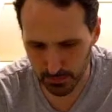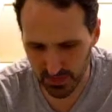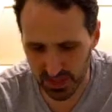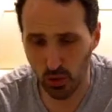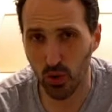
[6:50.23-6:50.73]

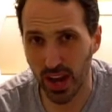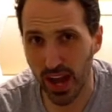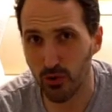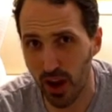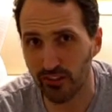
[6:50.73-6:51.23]
So when
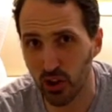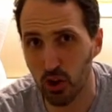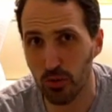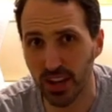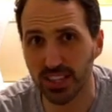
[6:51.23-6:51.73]
I arrived
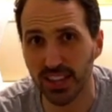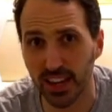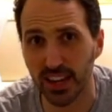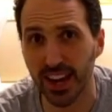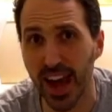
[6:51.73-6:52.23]
home, I
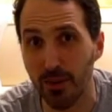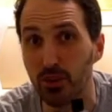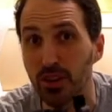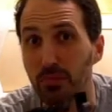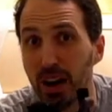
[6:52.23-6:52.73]
decided I'm
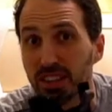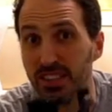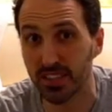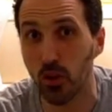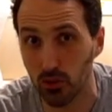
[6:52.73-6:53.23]
gonna buy the
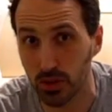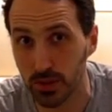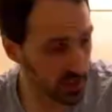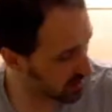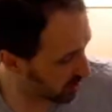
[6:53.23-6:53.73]
Zone.
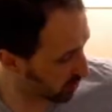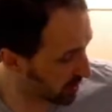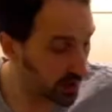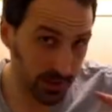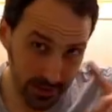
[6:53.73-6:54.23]

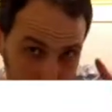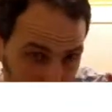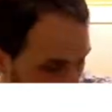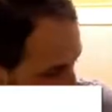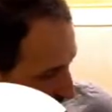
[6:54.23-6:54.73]
So let's
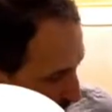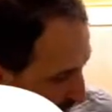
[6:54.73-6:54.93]
recap.